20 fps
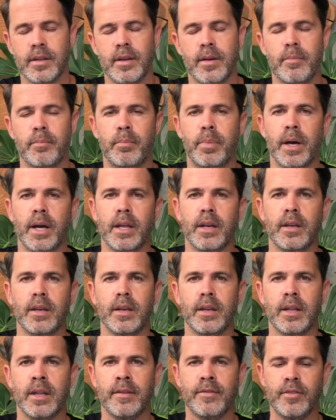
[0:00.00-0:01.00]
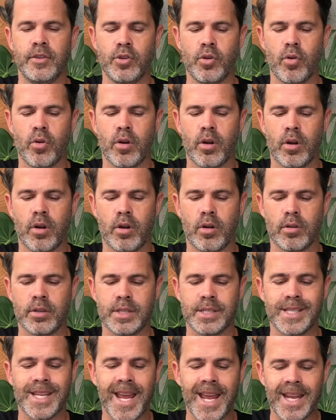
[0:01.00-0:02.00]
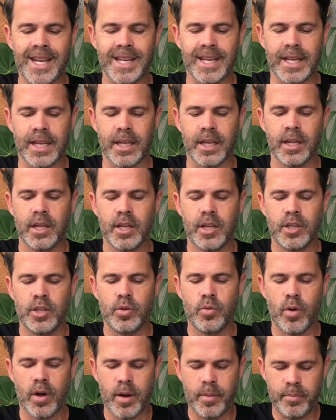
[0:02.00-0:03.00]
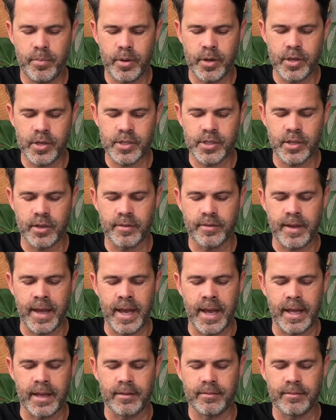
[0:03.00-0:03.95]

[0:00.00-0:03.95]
But if you're standing, you want to put yourself at,